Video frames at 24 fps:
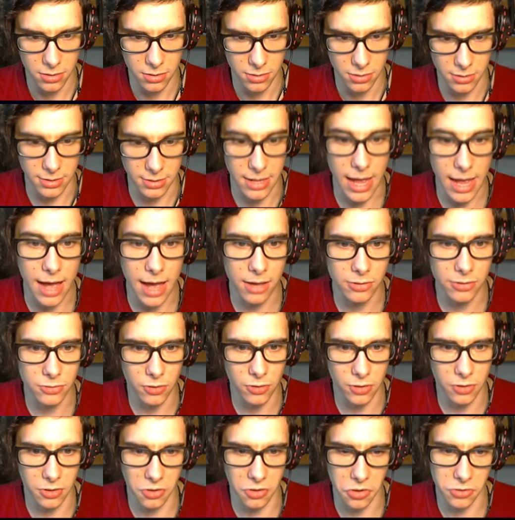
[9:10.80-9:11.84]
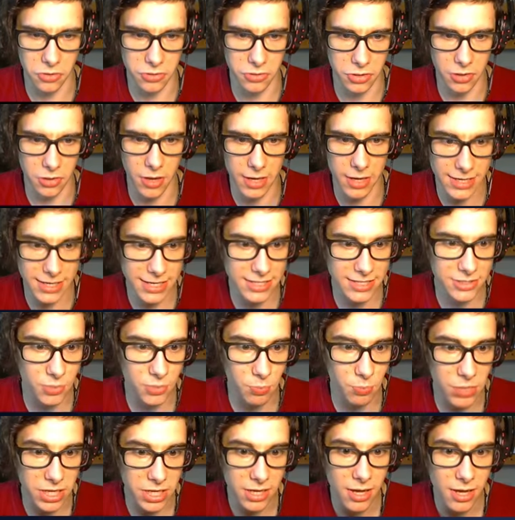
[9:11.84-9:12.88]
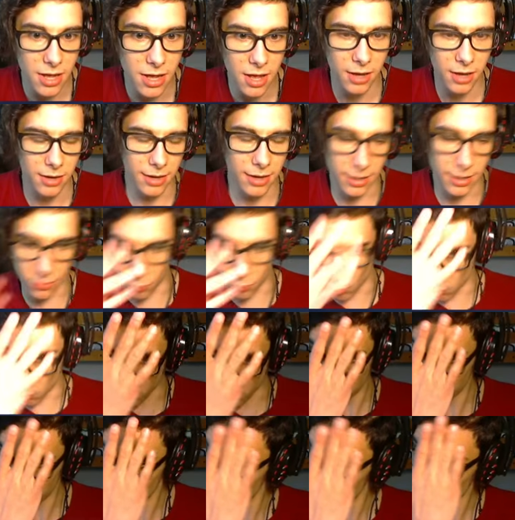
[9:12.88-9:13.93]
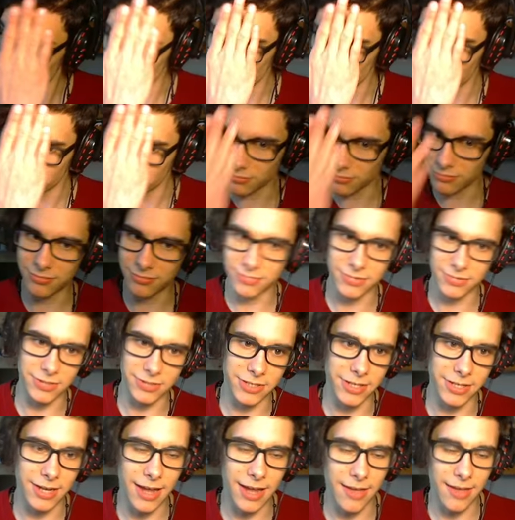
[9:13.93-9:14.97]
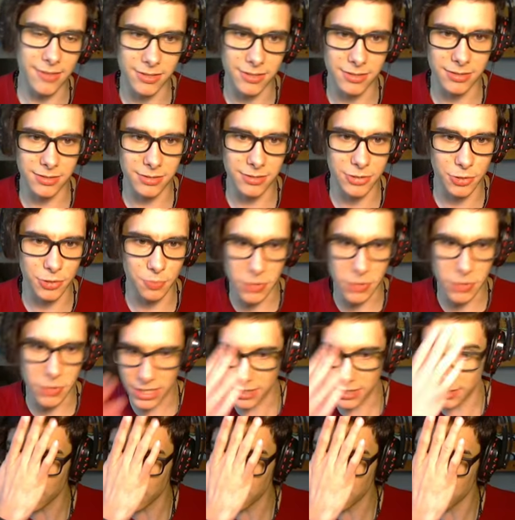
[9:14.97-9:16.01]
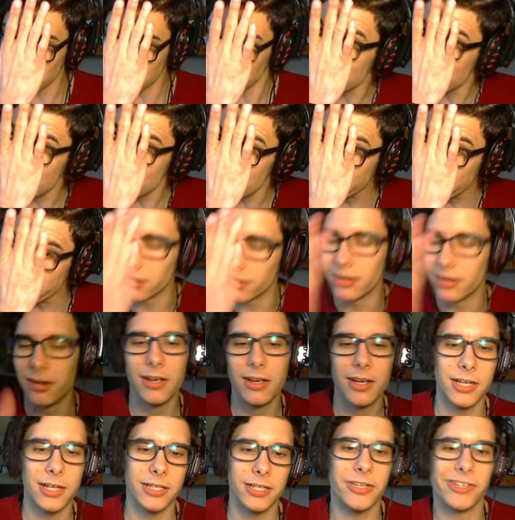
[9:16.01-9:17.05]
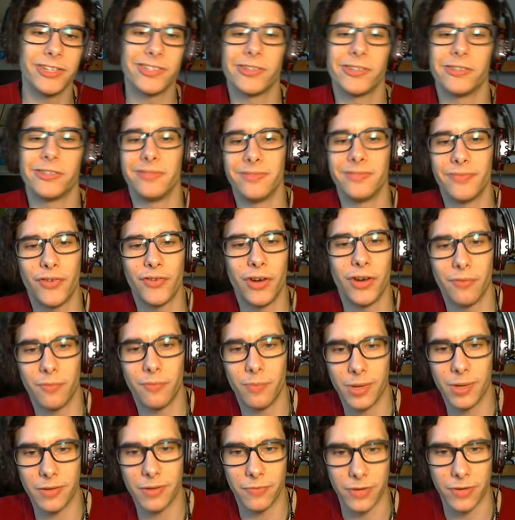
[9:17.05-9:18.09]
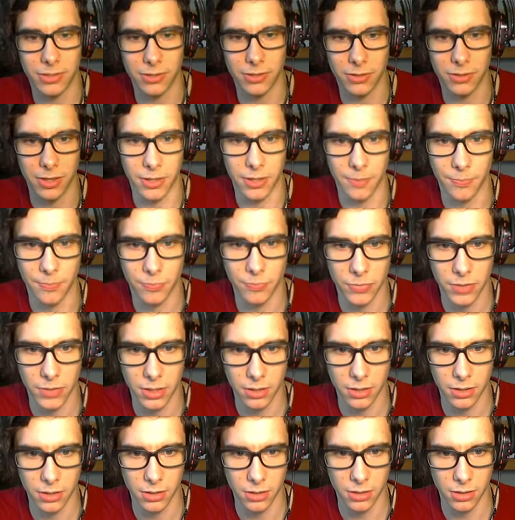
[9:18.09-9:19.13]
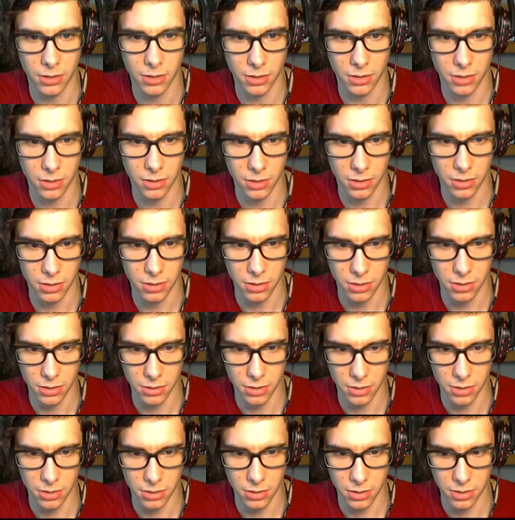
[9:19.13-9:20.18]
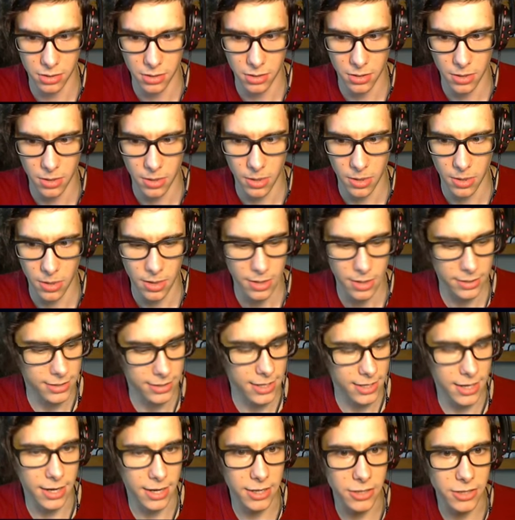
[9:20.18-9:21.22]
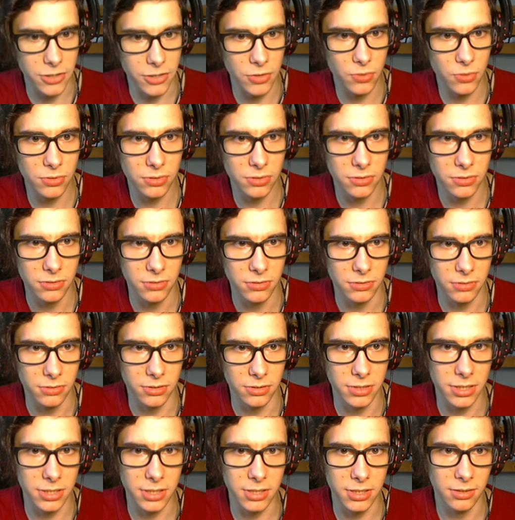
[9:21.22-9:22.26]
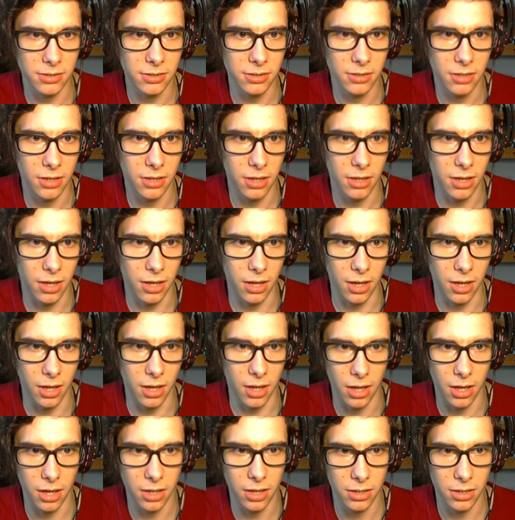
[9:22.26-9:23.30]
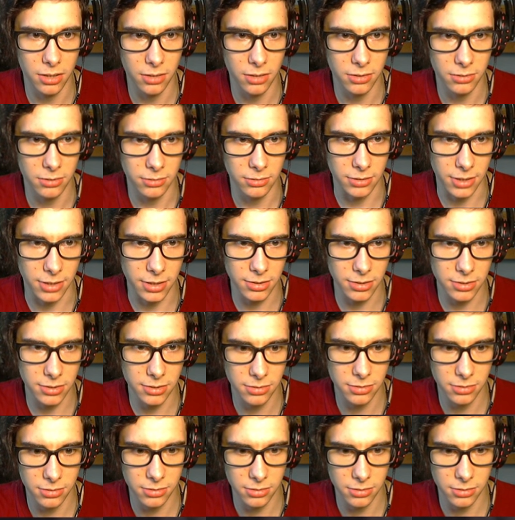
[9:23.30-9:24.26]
Now it's working. Oh, so I need to be like the ladder should be like here. Just in front of my face. Okay. It's rusted shut. Can I use the uh this?